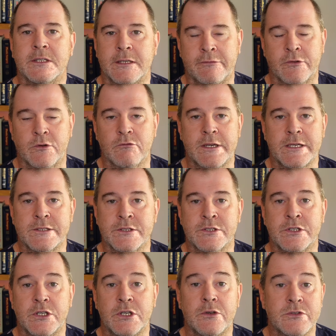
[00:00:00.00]
different reasons
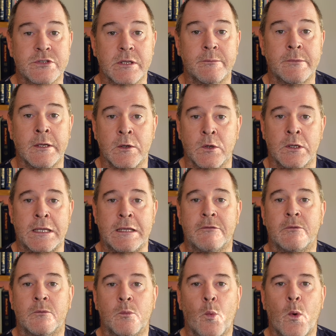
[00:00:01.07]
to use them,
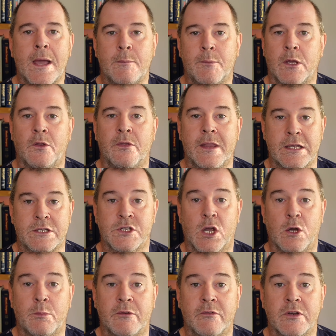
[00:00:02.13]
even way beyond their
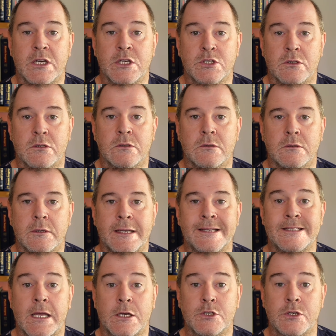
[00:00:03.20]
scope of initial
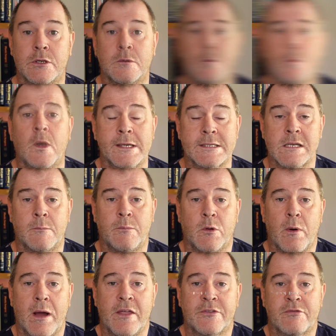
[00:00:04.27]
intention. One example
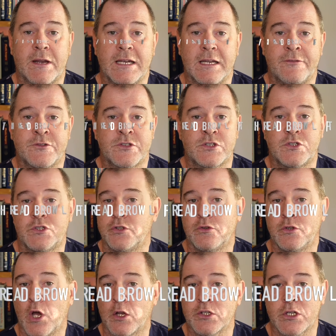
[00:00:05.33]
where thread lifts do
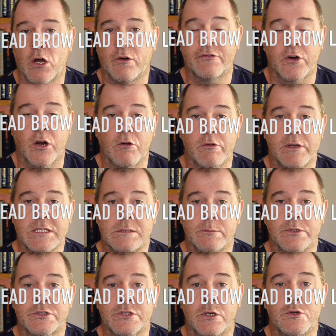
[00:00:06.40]
not offer a
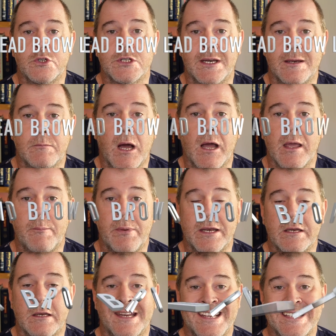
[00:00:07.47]
reasonable solution, in my
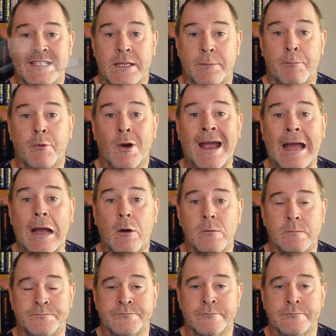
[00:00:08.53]
opinion, is the brow.